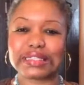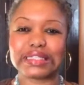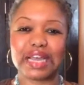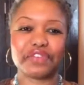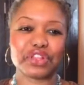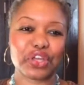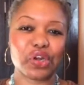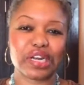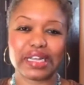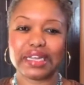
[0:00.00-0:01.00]
at
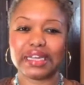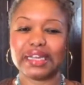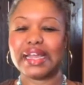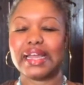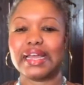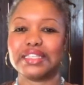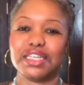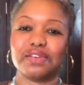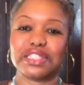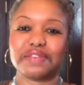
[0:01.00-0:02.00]
7:30,
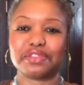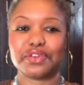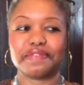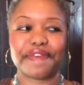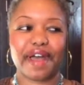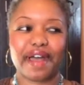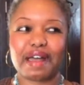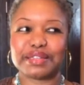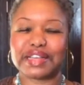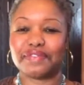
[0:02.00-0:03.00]
and, you know,
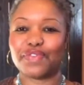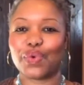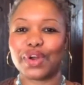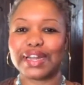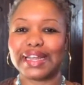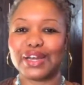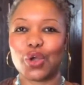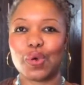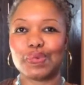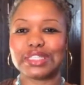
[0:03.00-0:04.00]
7:35, 7:40,
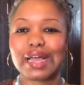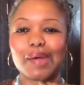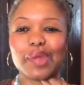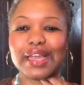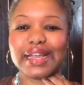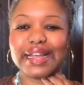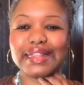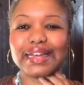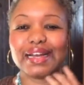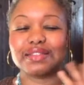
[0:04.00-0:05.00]
no one was coming.
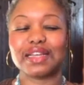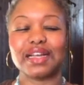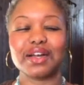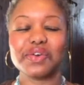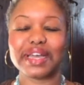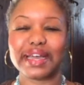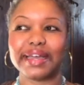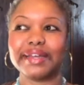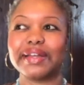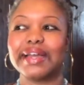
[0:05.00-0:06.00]
And then I was like,
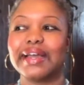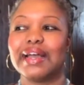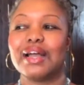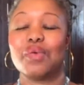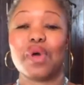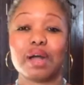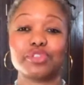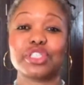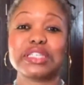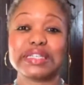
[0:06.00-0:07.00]
okay, well,
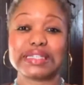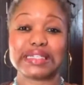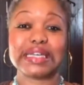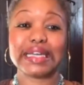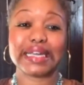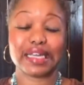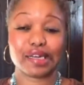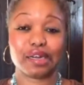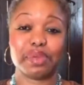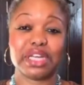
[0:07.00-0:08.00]
I'm just going to sit
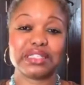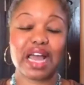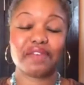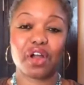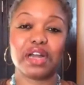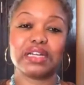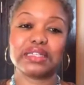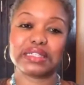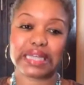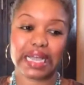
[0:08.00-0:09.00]
here because I've already
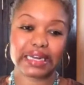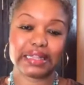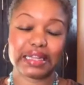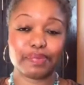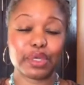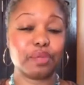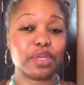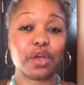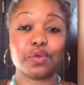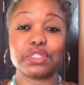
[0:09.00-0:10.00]
decided that I'm going to
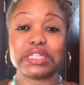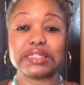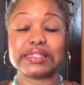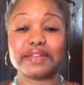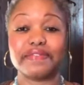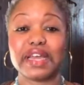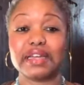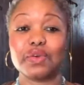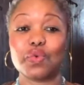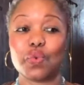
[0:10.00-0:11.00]
be hosting this
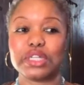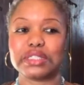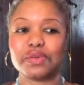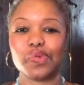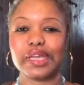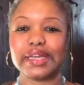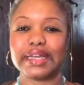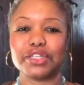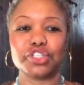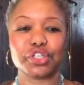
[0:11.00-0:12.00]
event once a
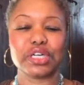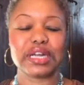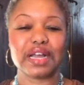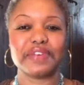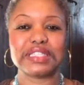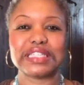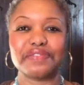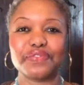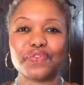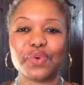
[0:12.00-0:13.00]
week. And sure enough, at
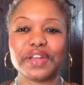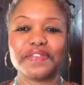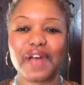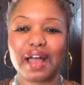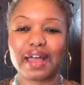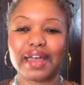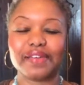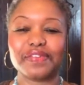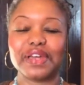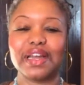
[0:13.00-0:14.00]

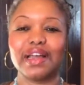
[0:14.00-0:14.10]
7:45,